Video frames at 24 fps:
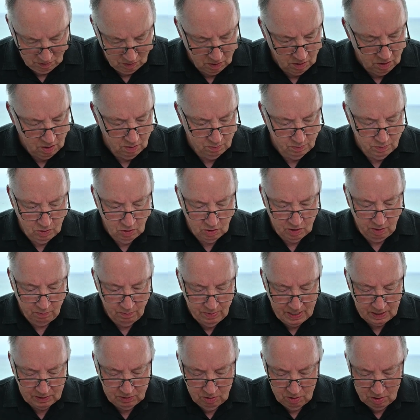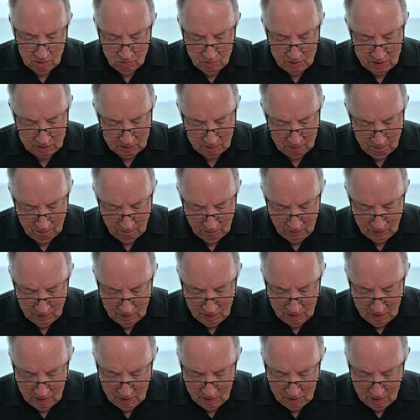Okay, back to the question.
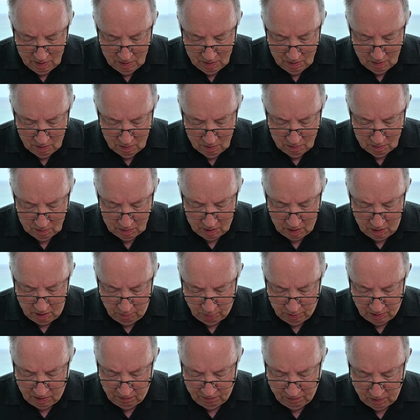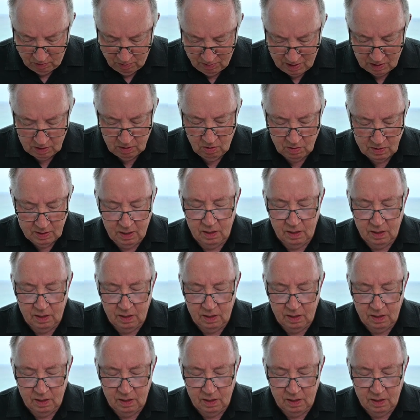Can you apply for your resident?